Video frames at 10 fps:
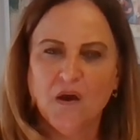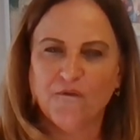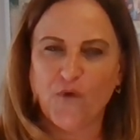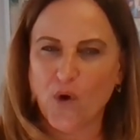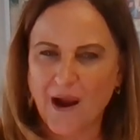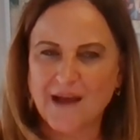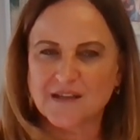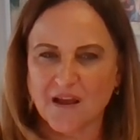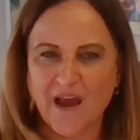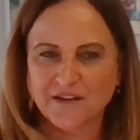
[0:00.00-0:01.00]
Four has
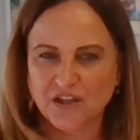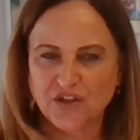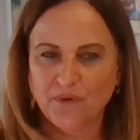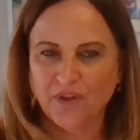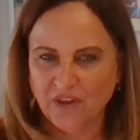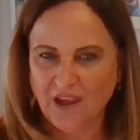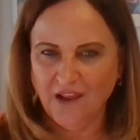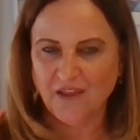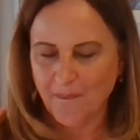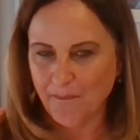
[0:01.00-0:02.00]
a lot to do with
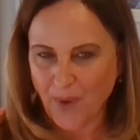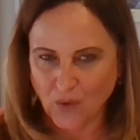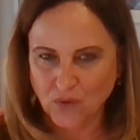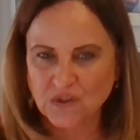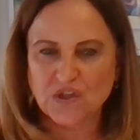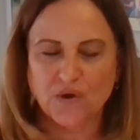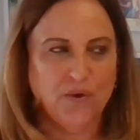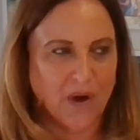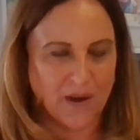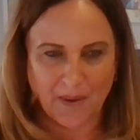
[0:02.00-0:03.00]
teeth and bones, so you
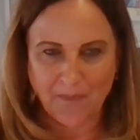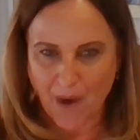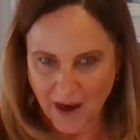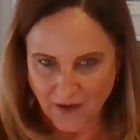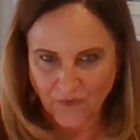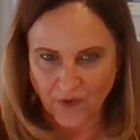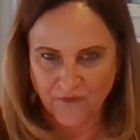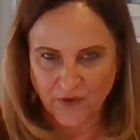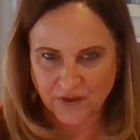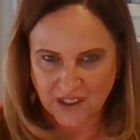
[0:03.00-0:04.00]
want to be mindful of
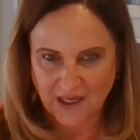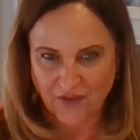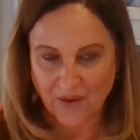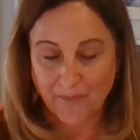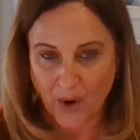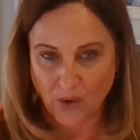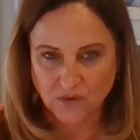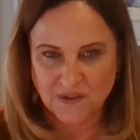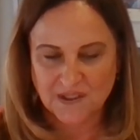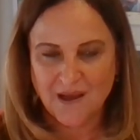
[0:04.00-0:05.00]
your teeth and
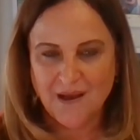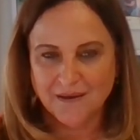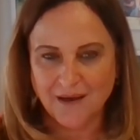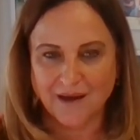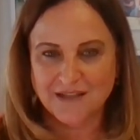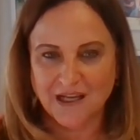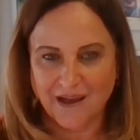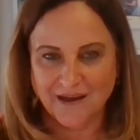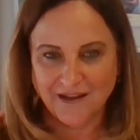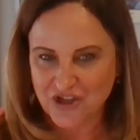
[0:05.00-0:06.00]
bones, not take
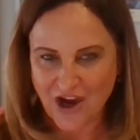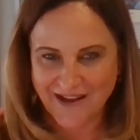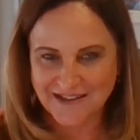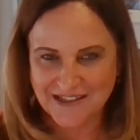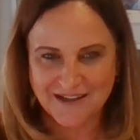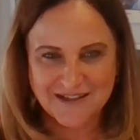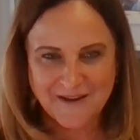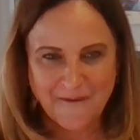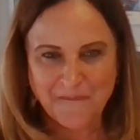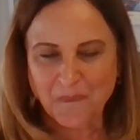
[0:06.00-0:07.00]
any chances
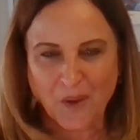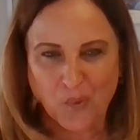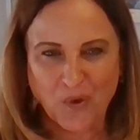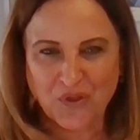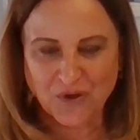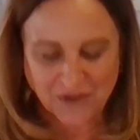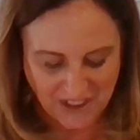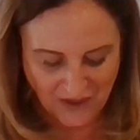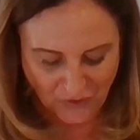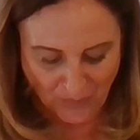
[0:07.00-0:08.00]
with your
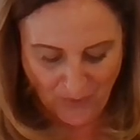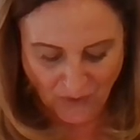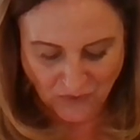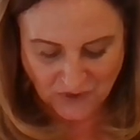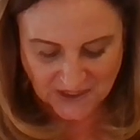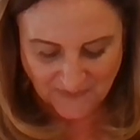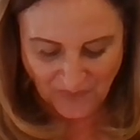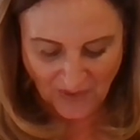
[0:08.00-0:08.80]
teeth or bones.